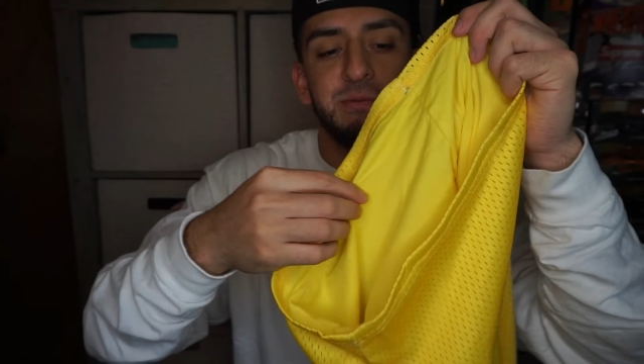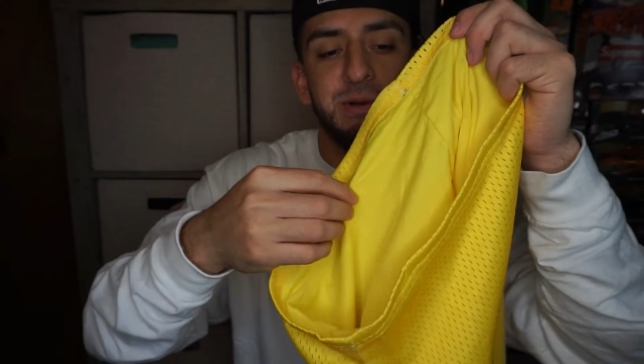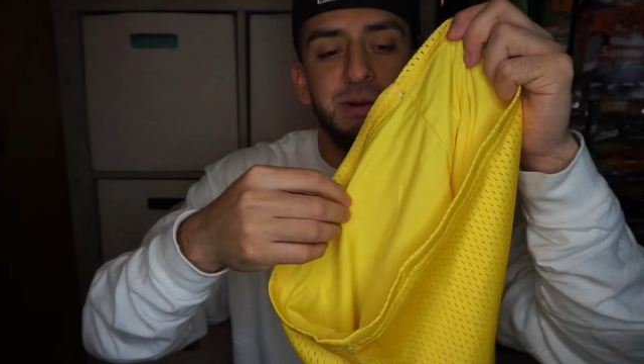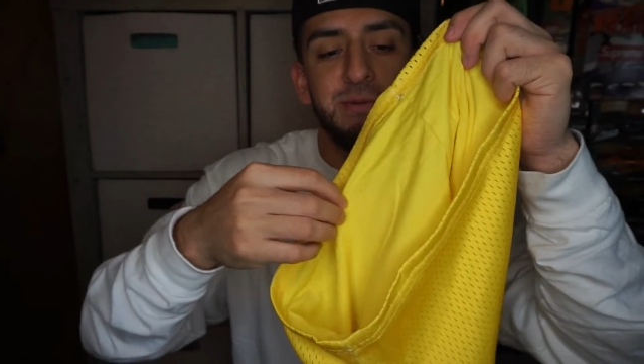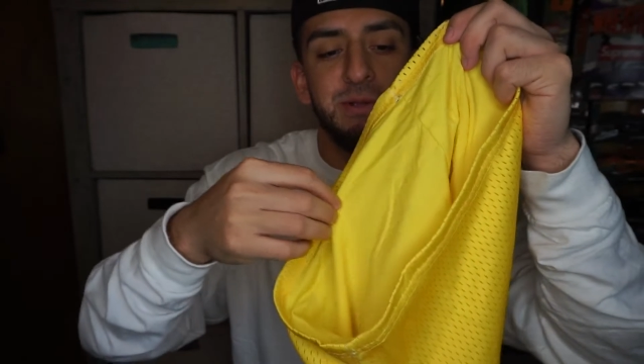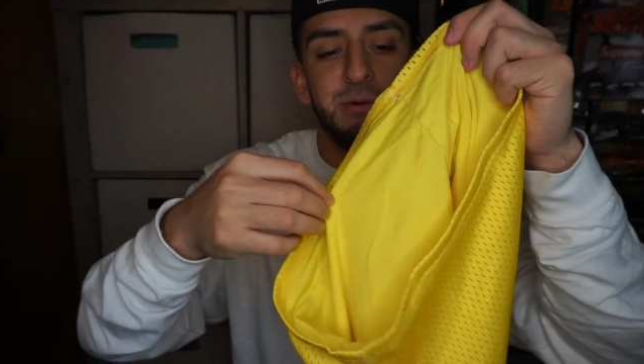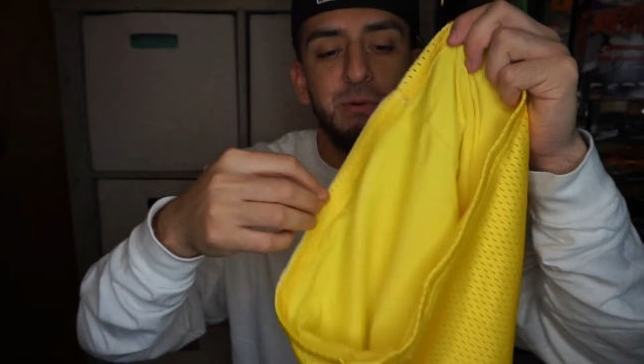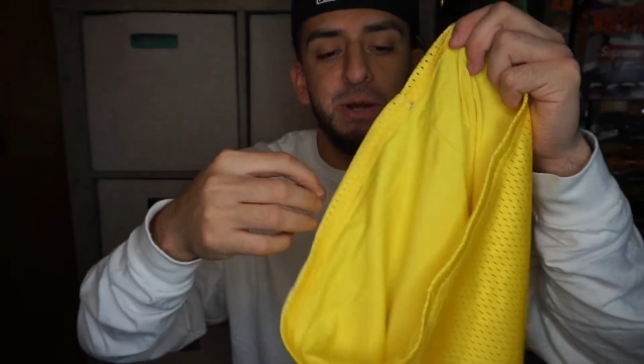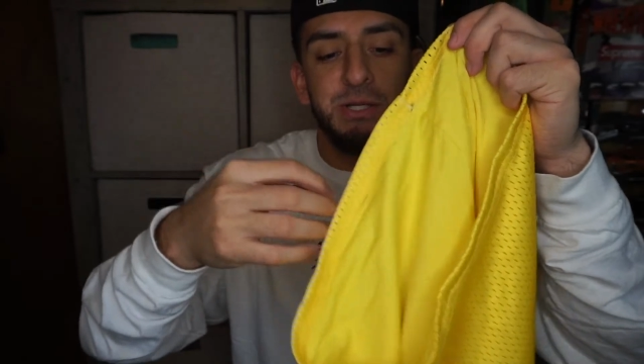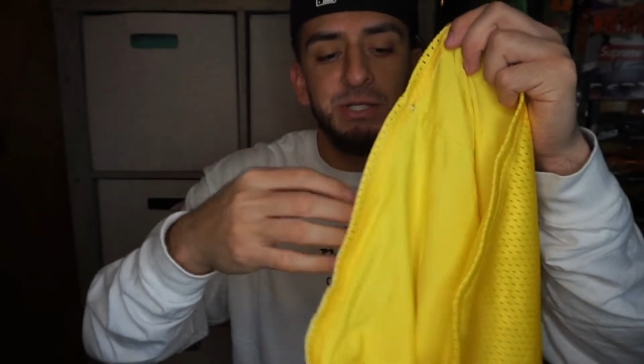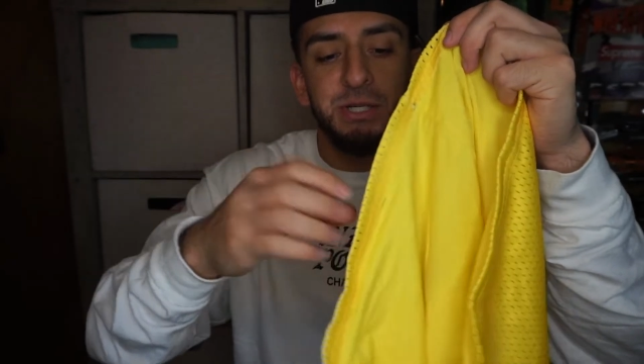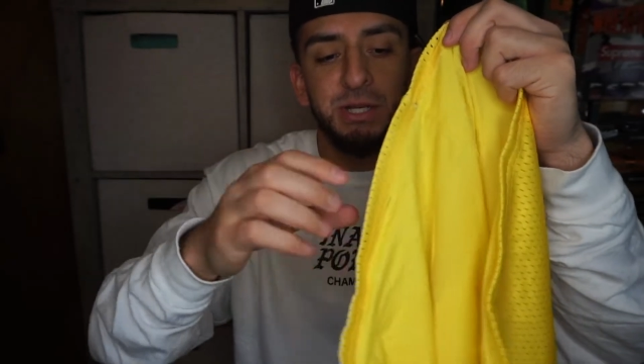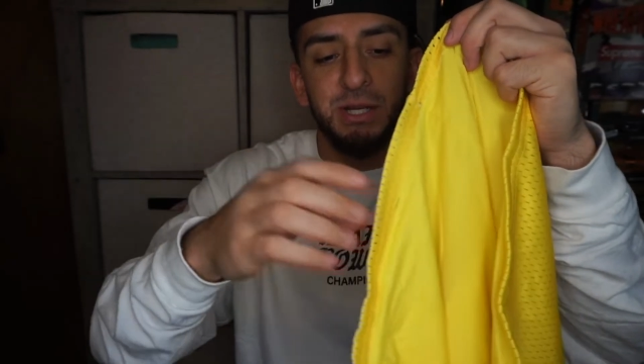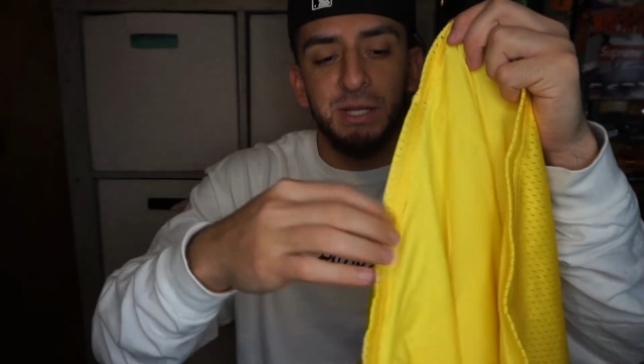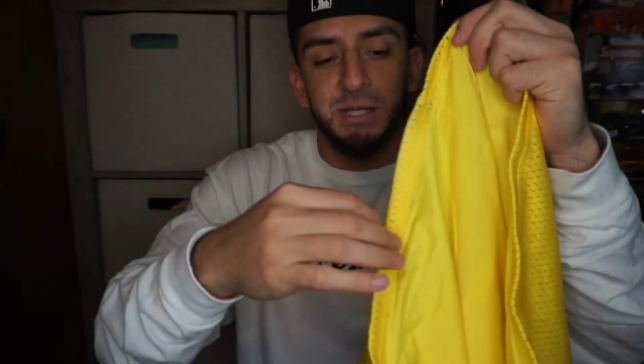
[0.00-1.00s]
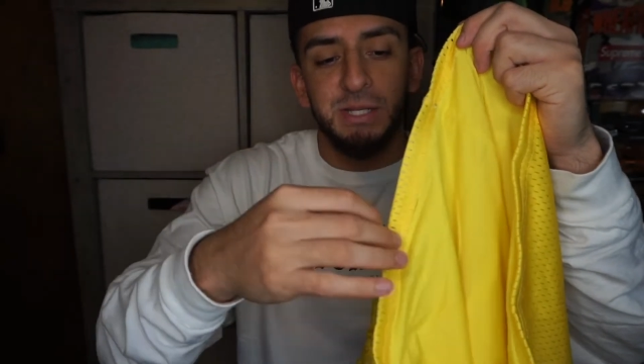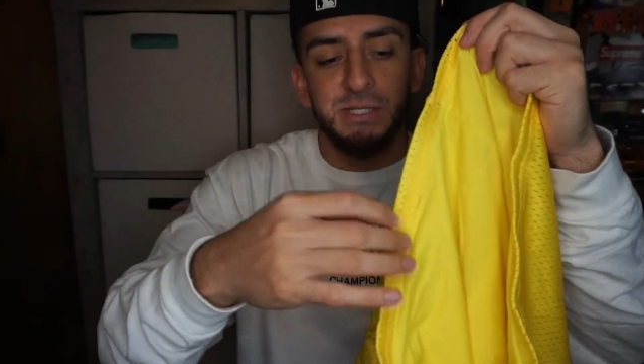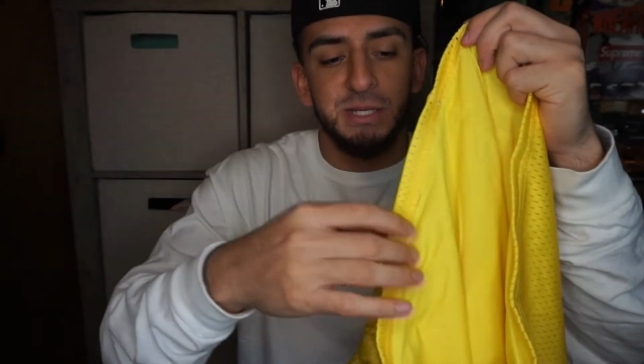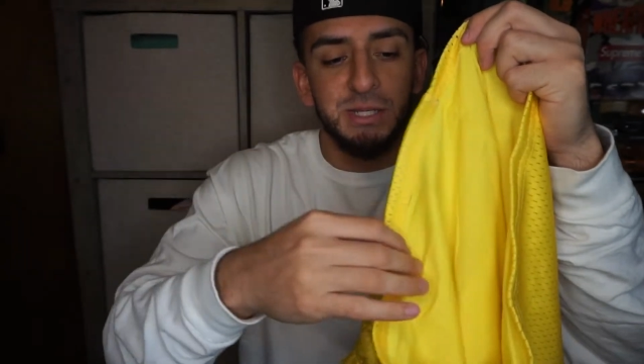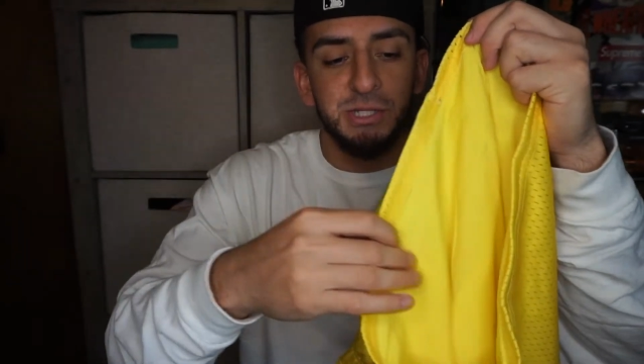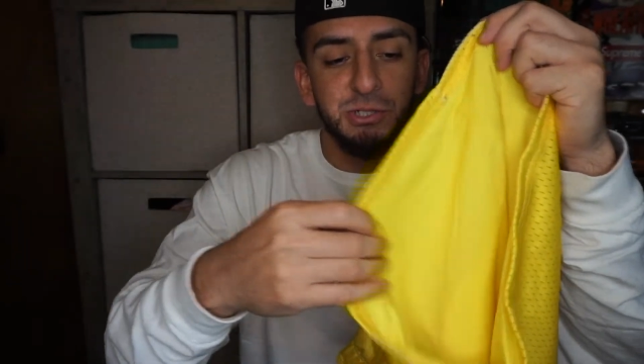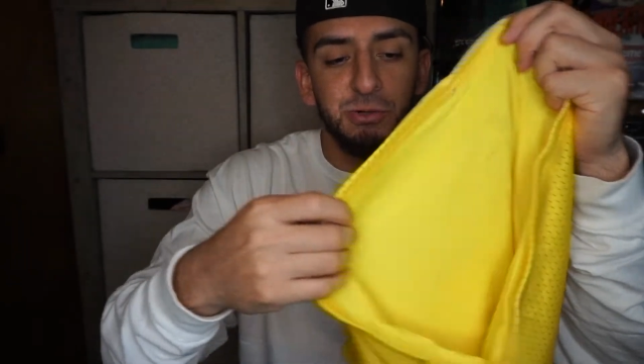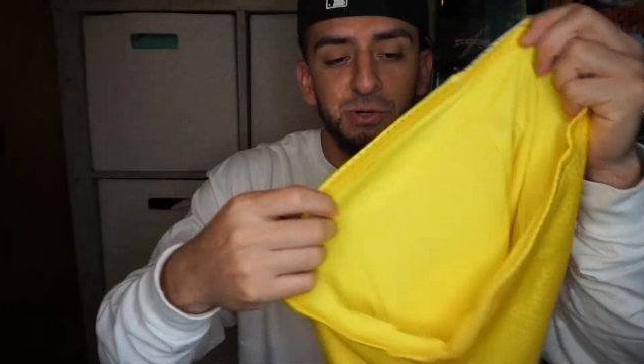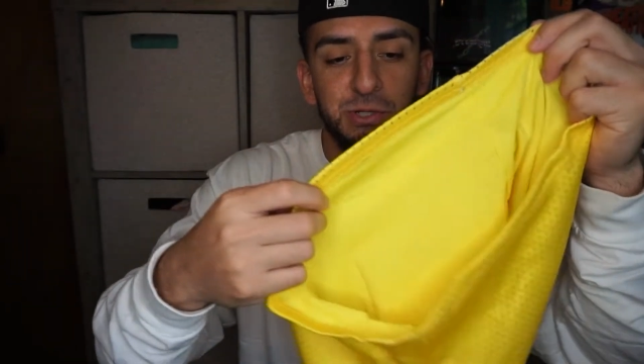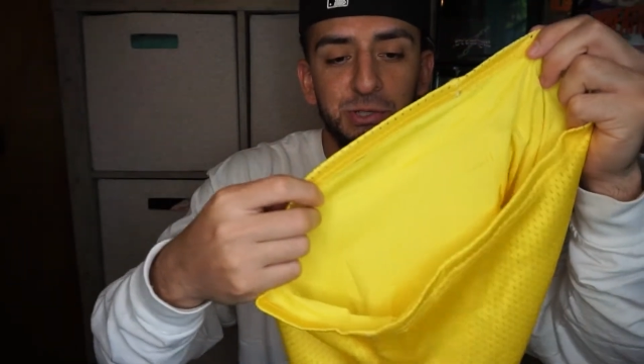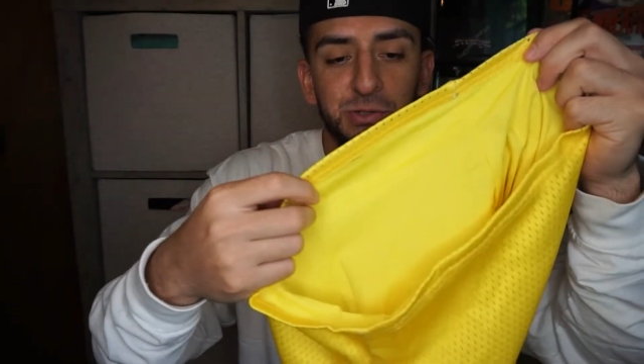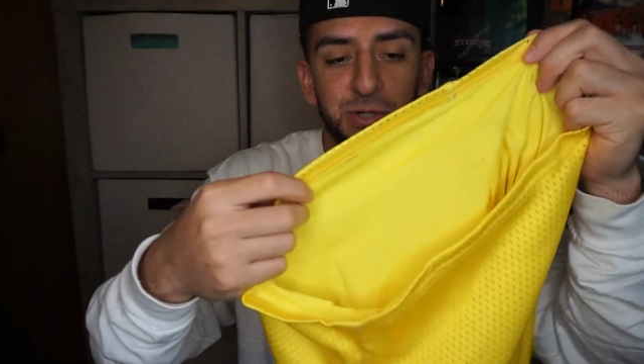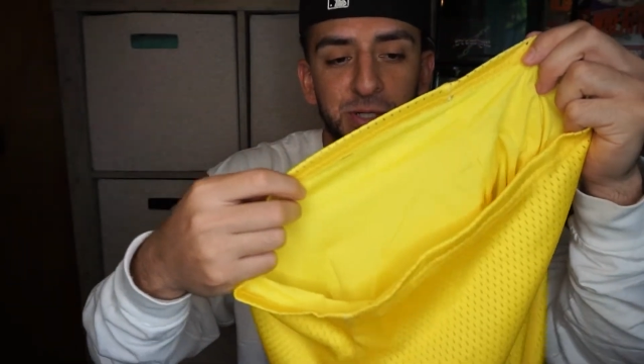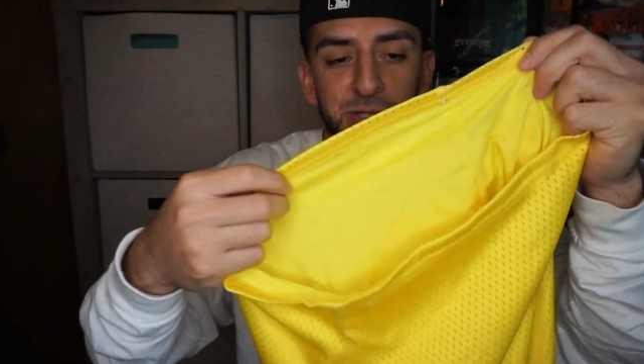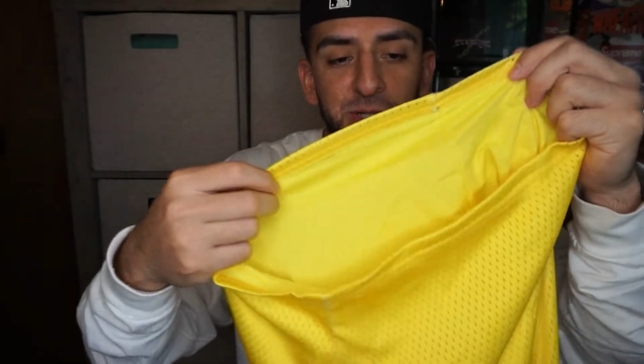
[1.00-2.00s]
whenever you wash it and like let's say the short
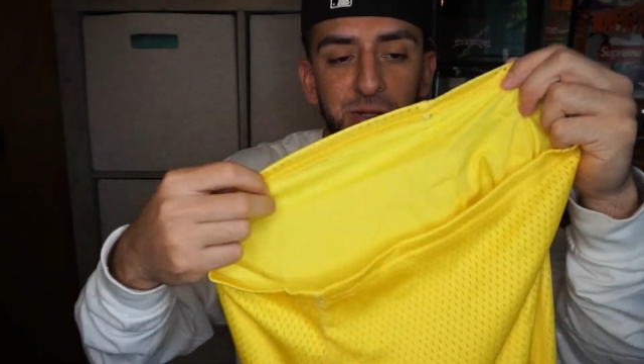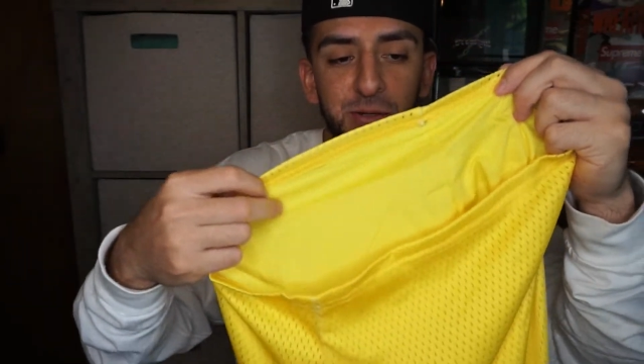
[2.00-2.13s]
shrinks a